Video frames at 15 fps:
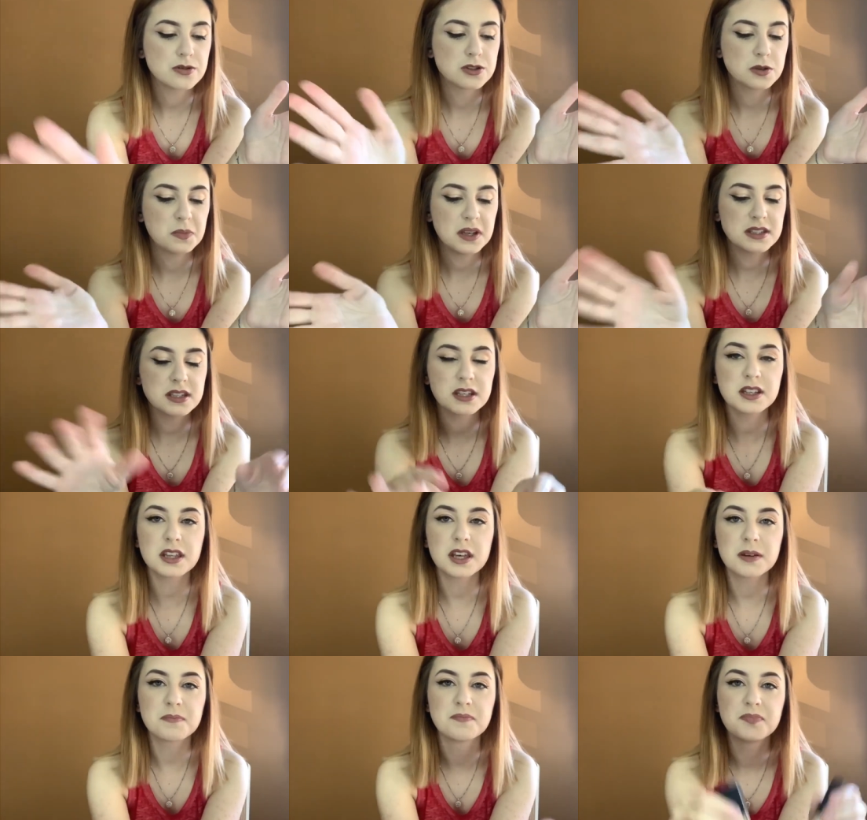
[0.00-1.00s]
So
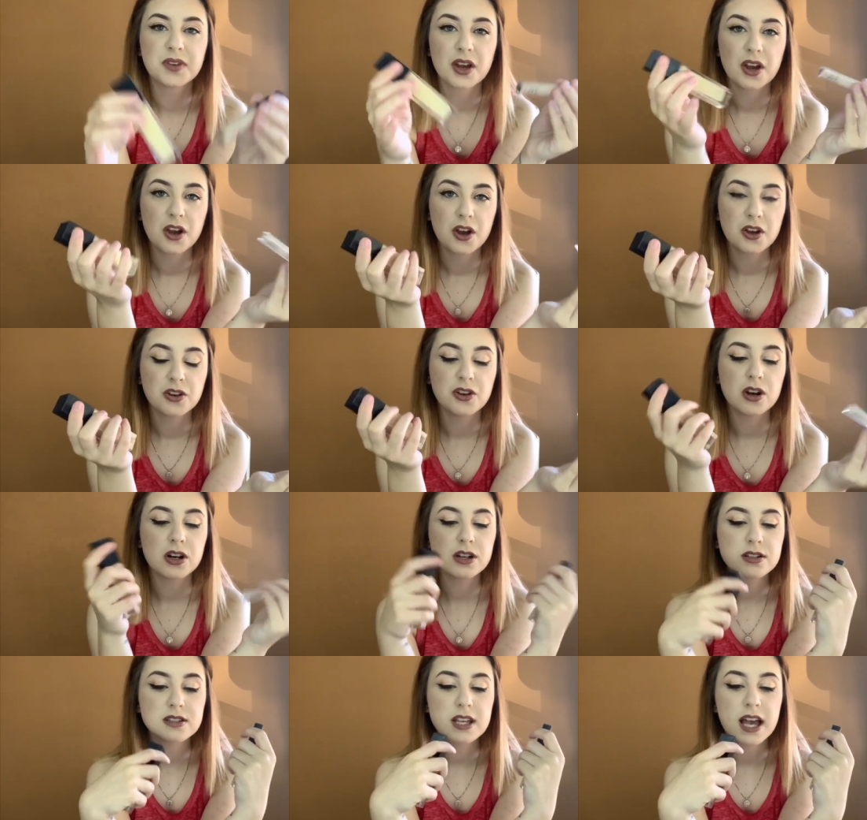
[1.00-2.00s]
basically,
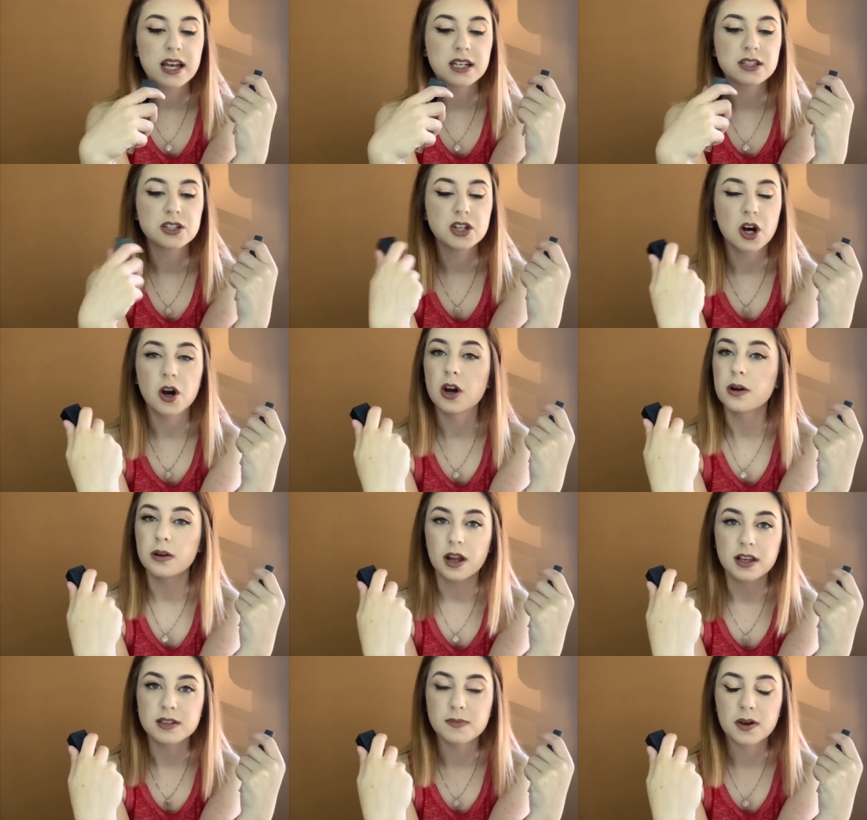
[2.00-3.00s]
NARS and Tarte
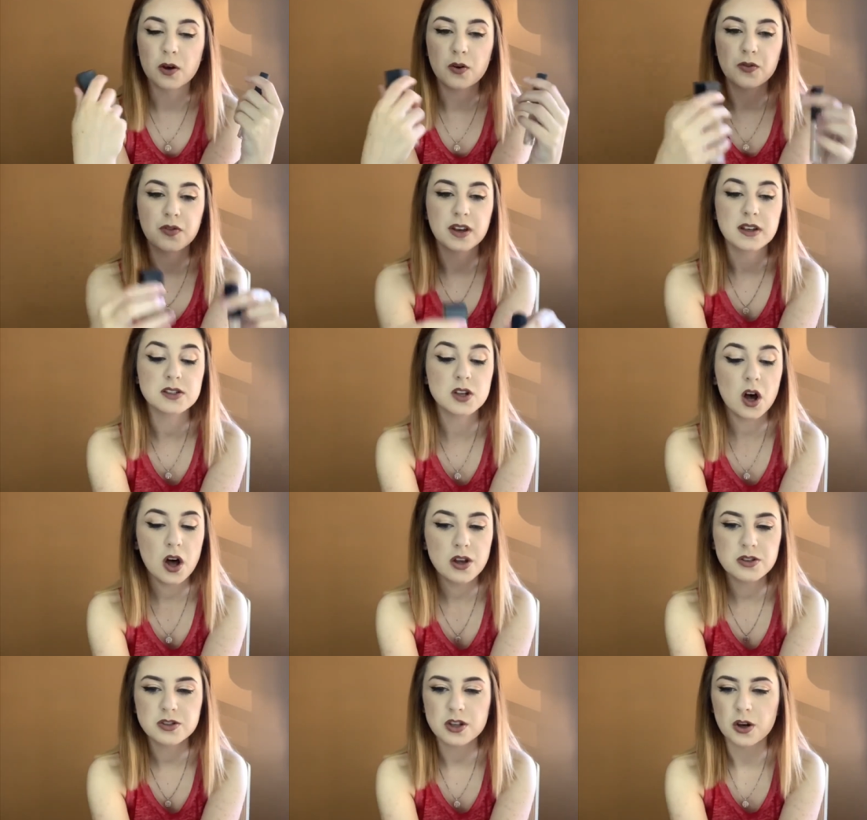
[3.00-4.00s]
is my whole face.
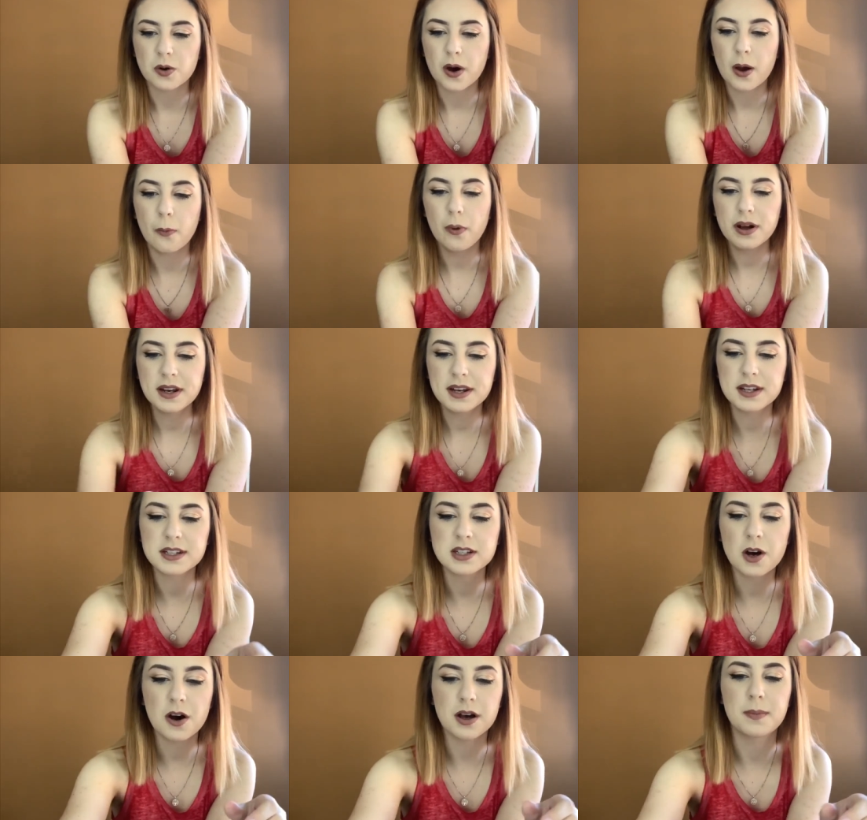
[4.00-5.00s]
Also, I wanted to
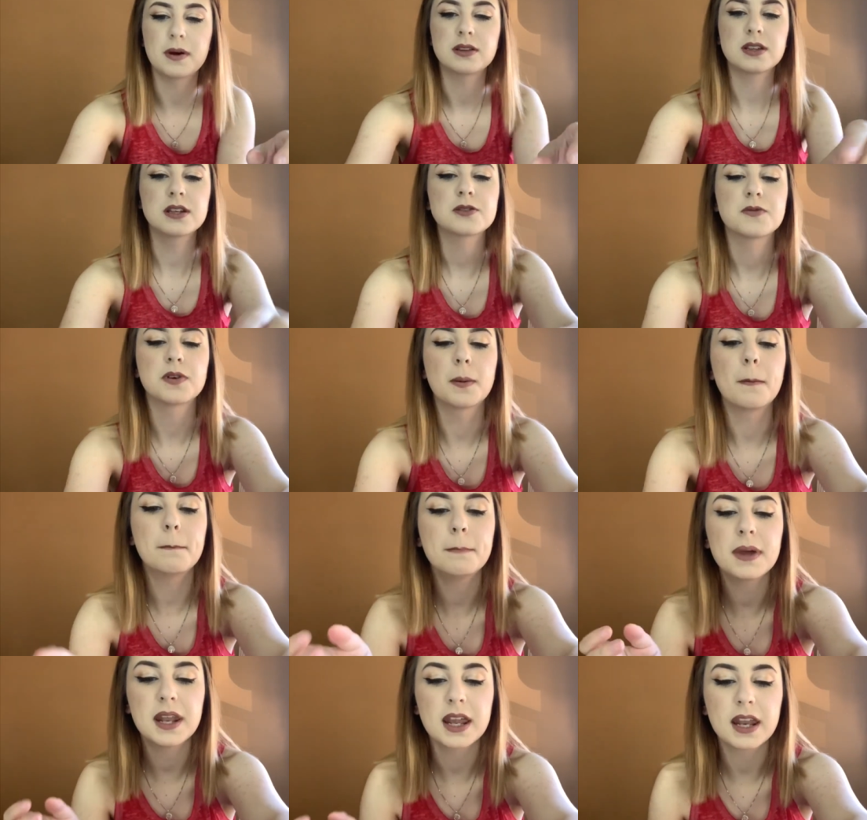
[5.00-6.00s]
talk about this for a
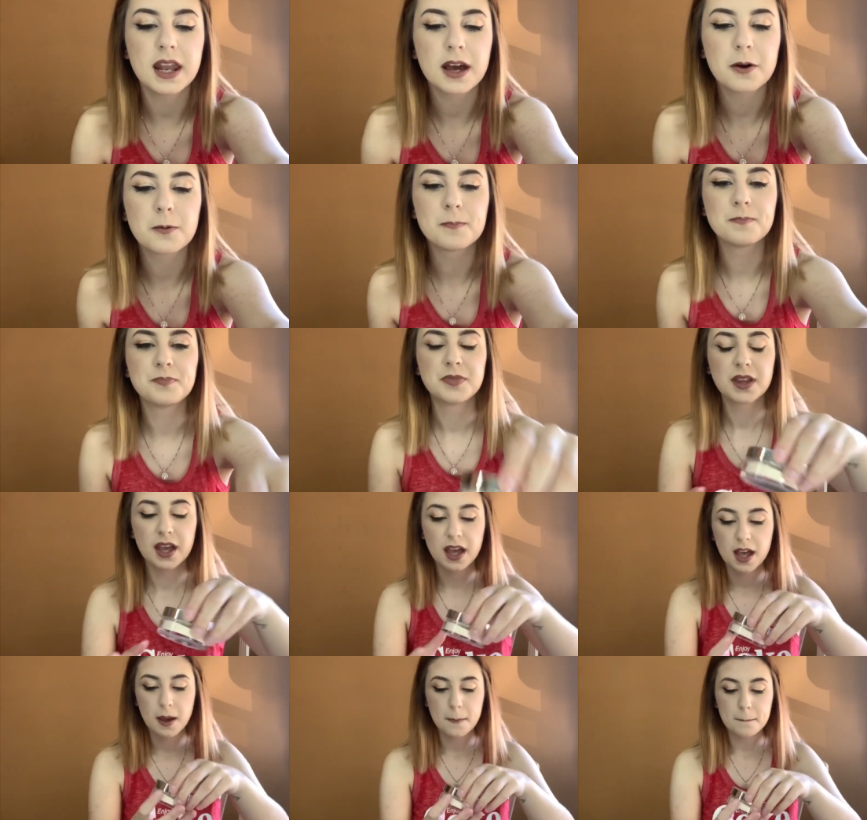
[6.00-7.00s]
minute now.
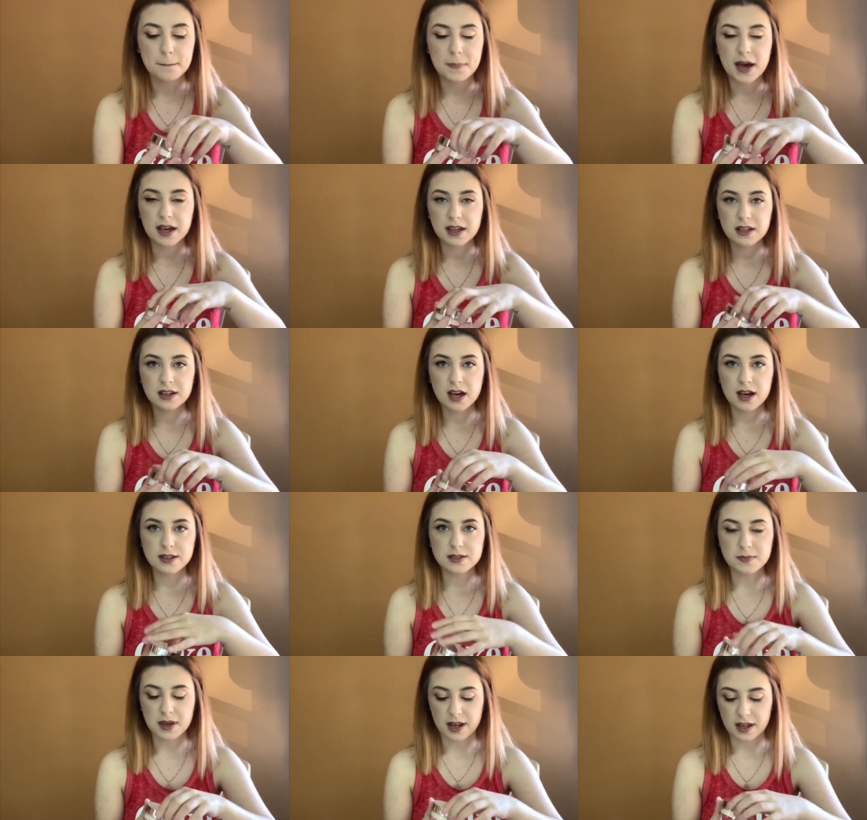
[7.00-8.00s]
Becca
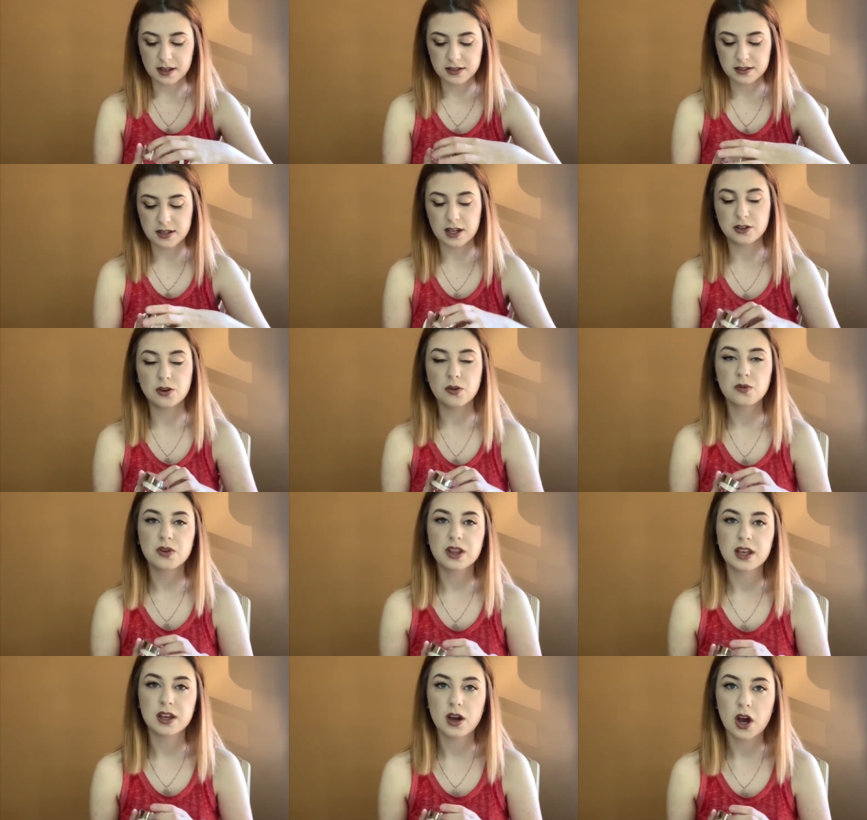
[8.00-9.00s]
Cosmetics, I don't
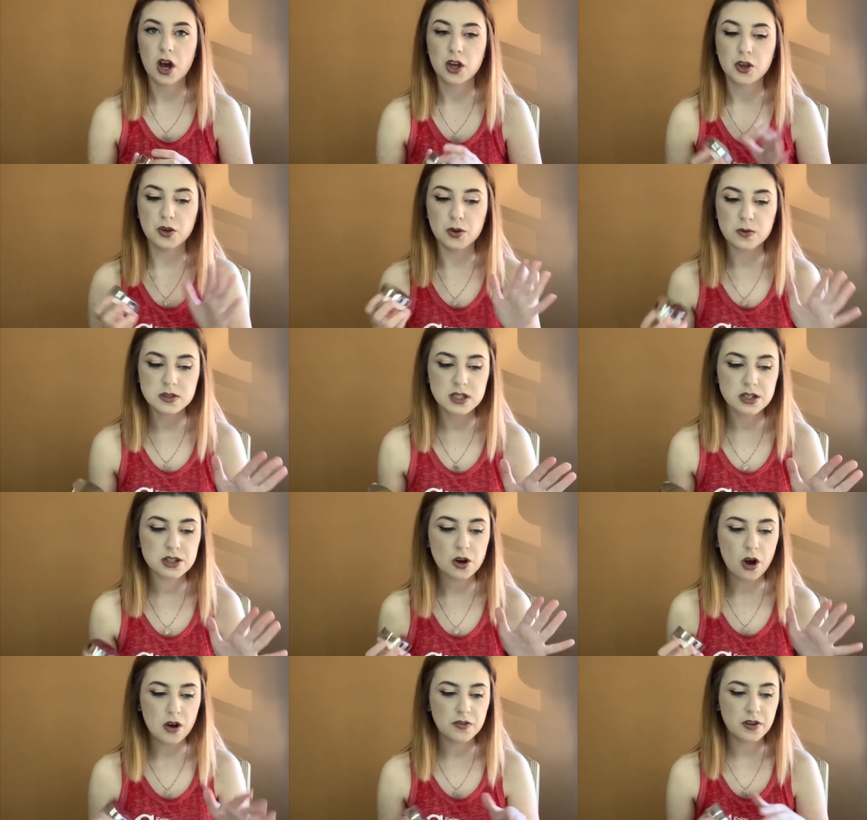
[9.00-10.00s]
really use it
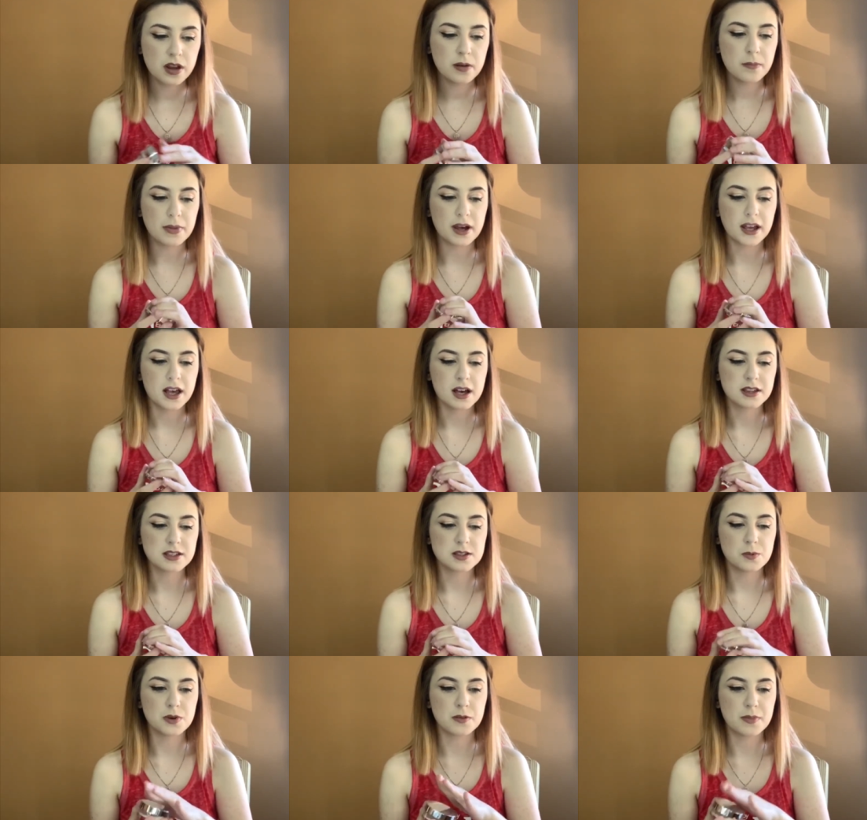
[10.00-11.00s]
often, but I got
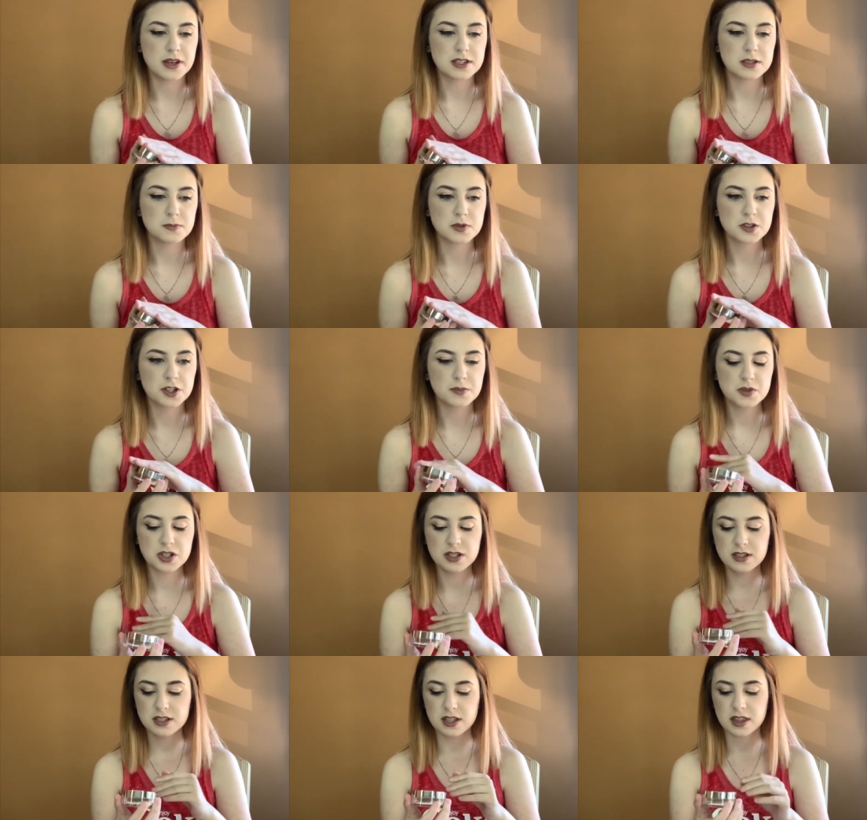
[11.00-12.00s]
this in one of my subscriptions.